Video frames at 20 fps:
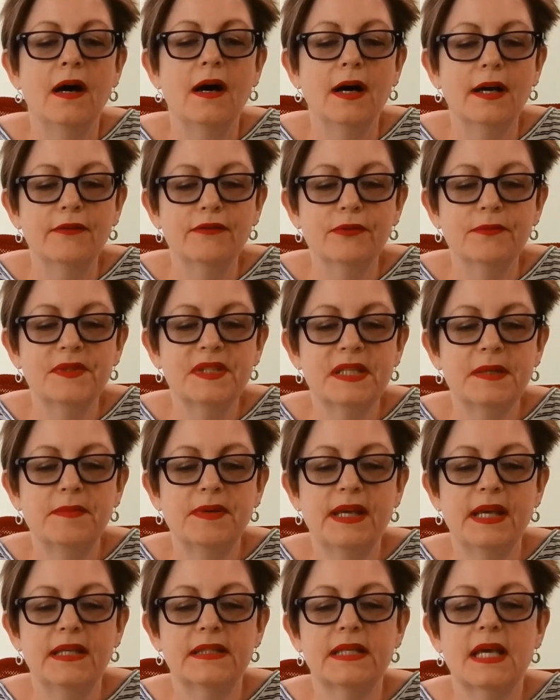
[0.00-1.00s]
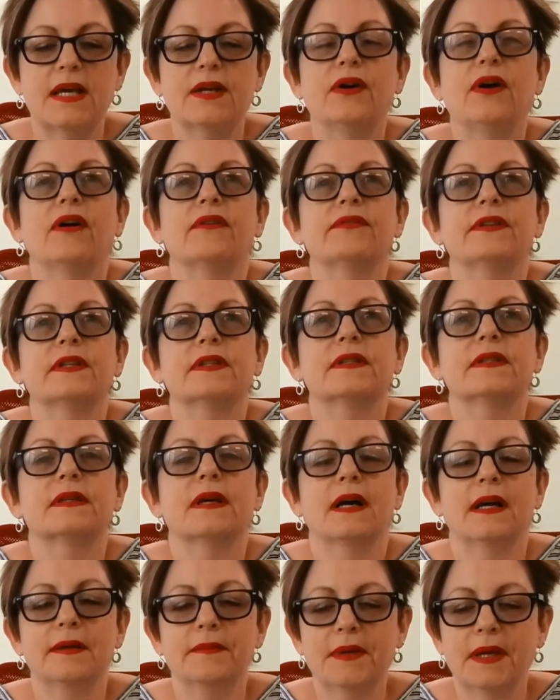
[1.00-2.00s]
Hi from CPA's head office.
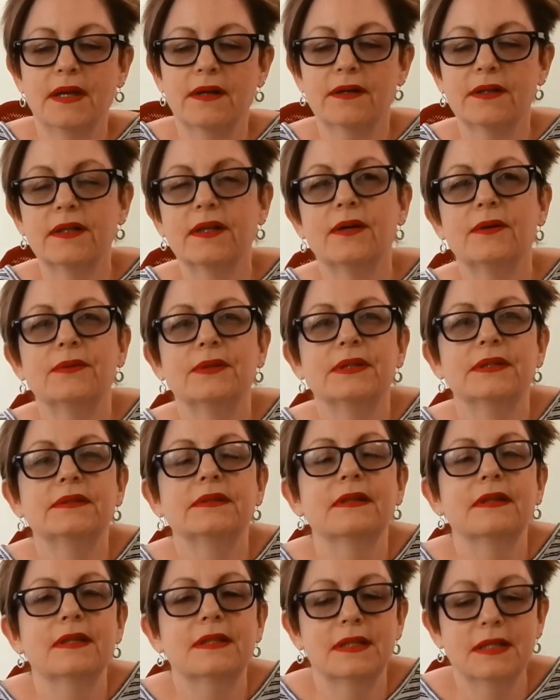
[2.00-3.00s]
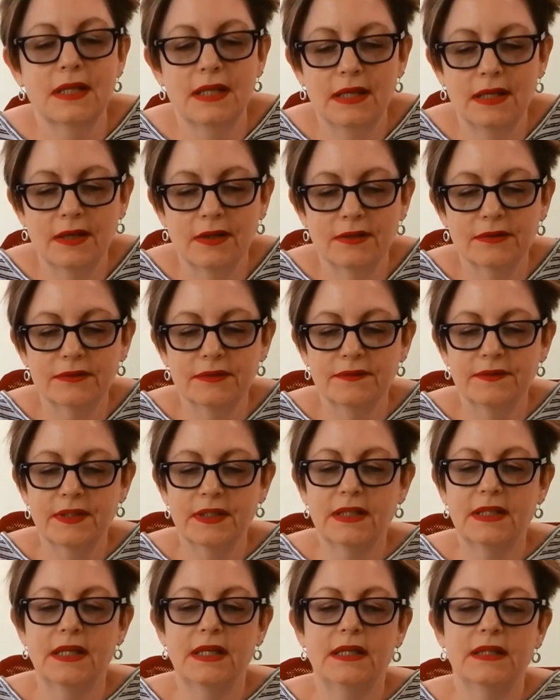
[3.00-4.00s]
I am Karen Cohen, the CEO of the
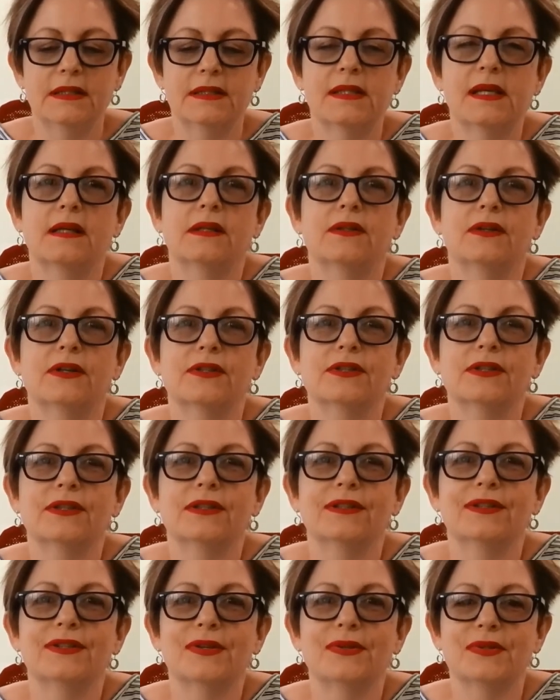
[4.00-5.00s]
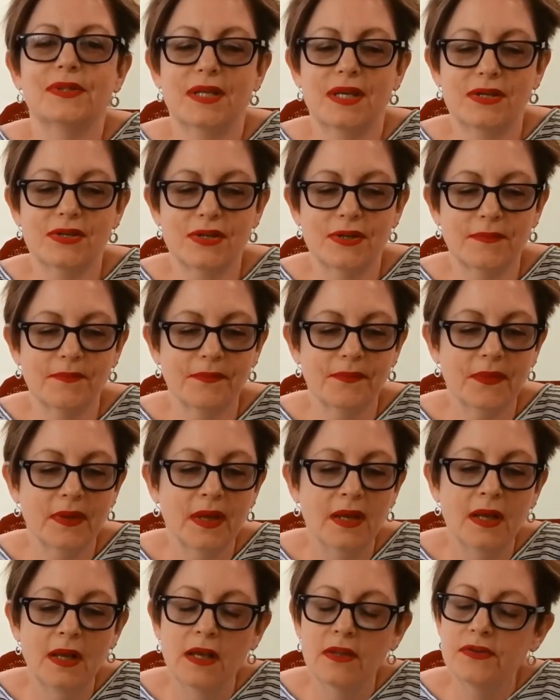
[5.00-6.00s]
Canadian Psychological Association.
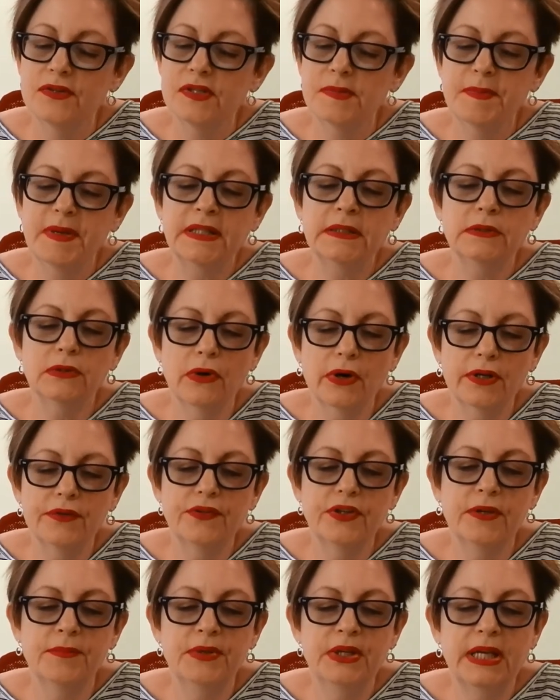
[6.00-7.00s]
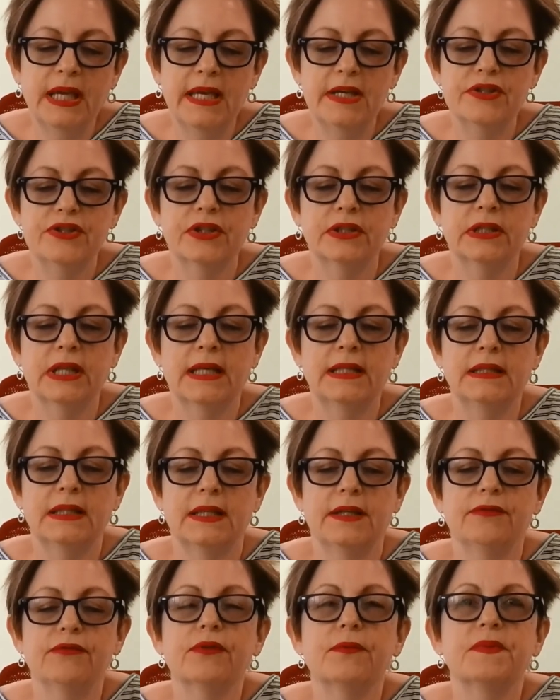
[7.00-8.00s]
There's been a lot of communication
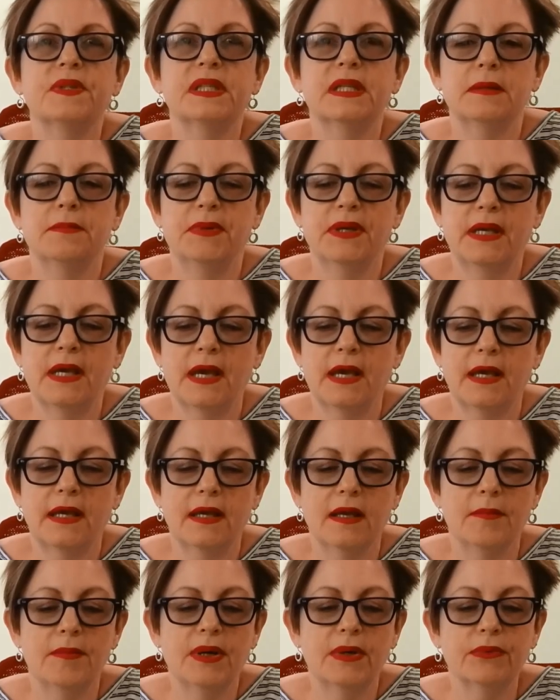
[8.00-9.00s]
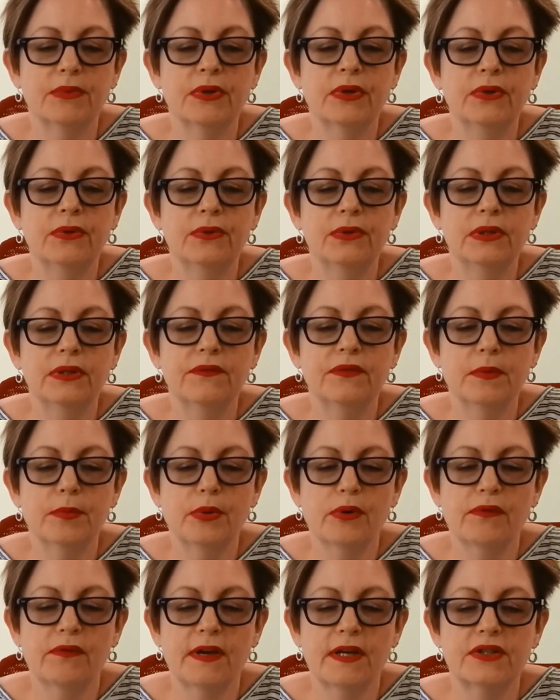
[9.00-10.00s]
lately from CPA about renewal of the
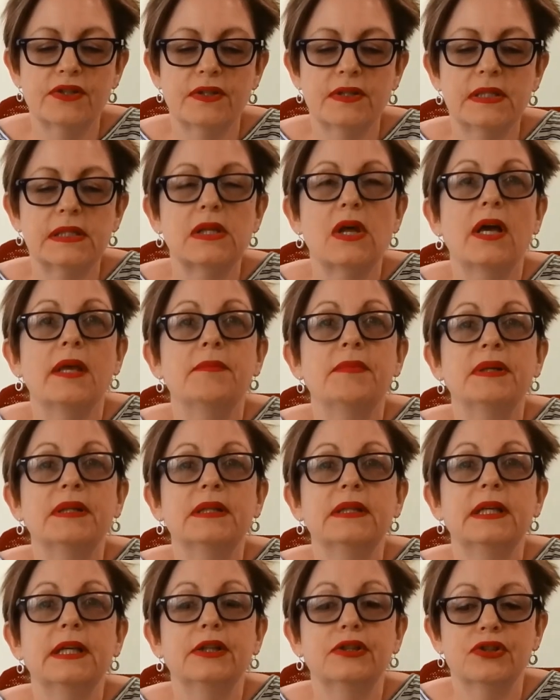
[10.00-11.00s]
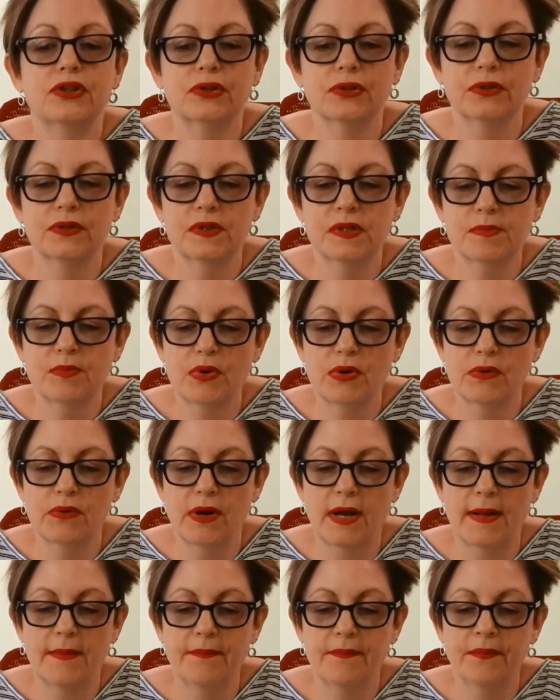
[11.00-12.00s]
profession's liability insurance
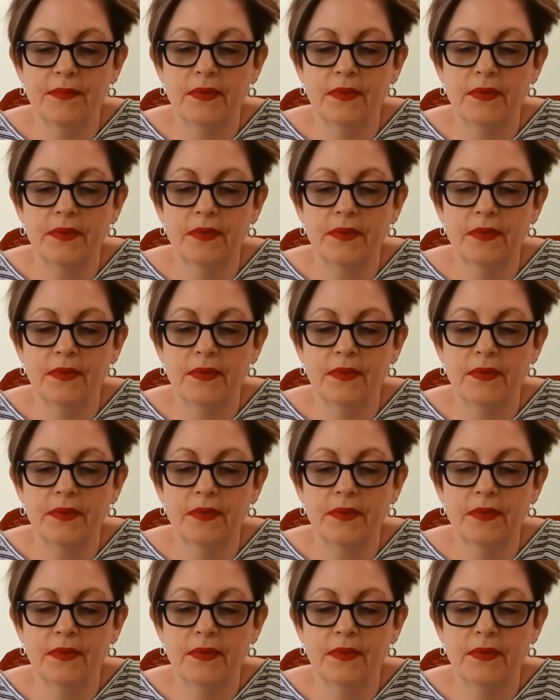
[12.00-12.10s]
program.